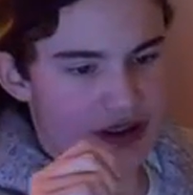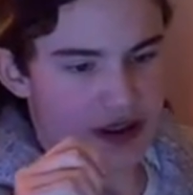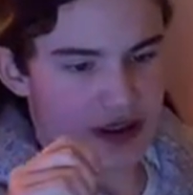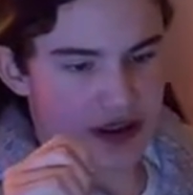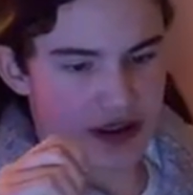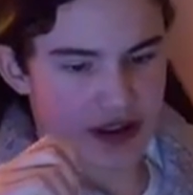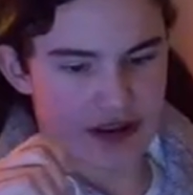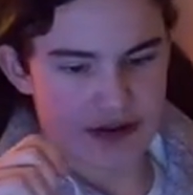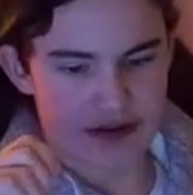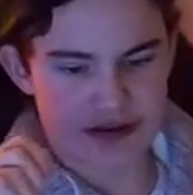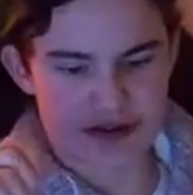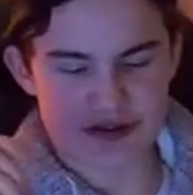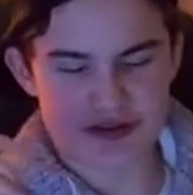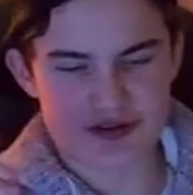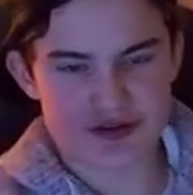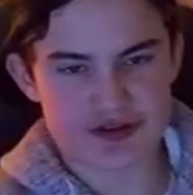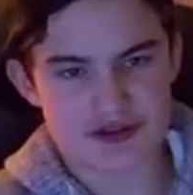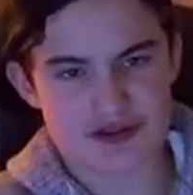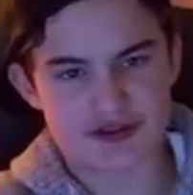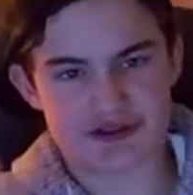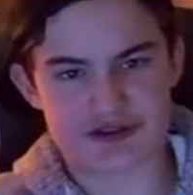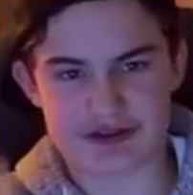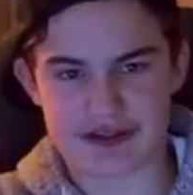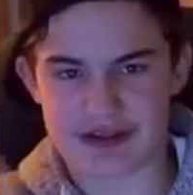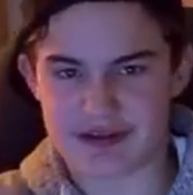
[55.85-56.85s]
uh, just to
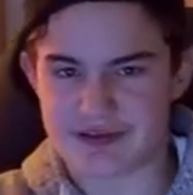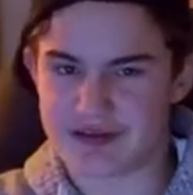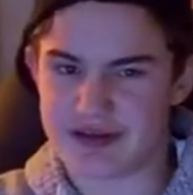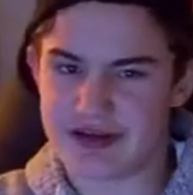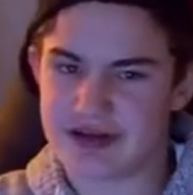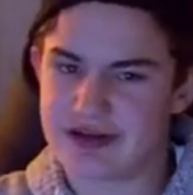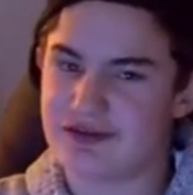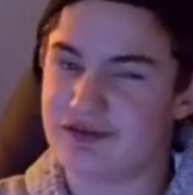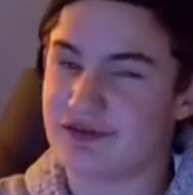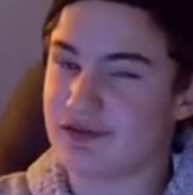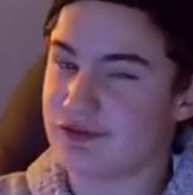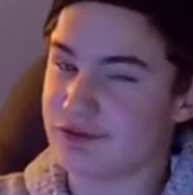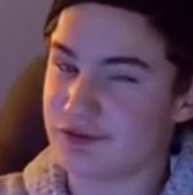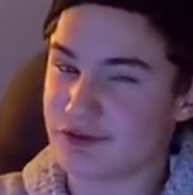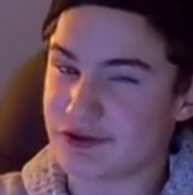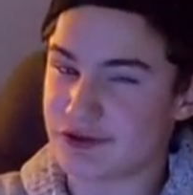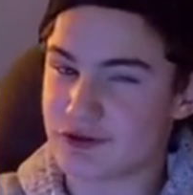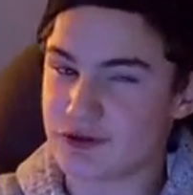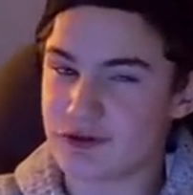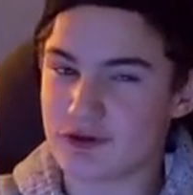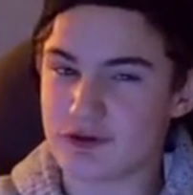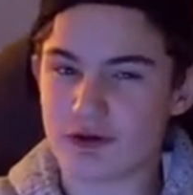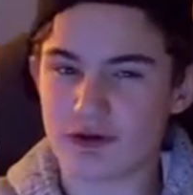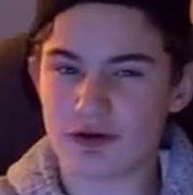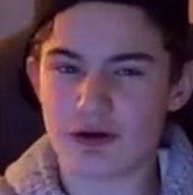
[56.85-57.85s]
show you guys that because it's really
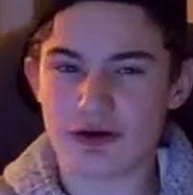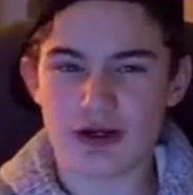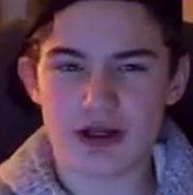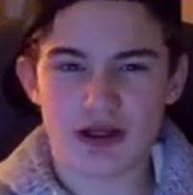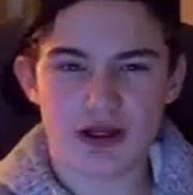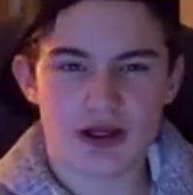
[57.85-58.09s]
cool.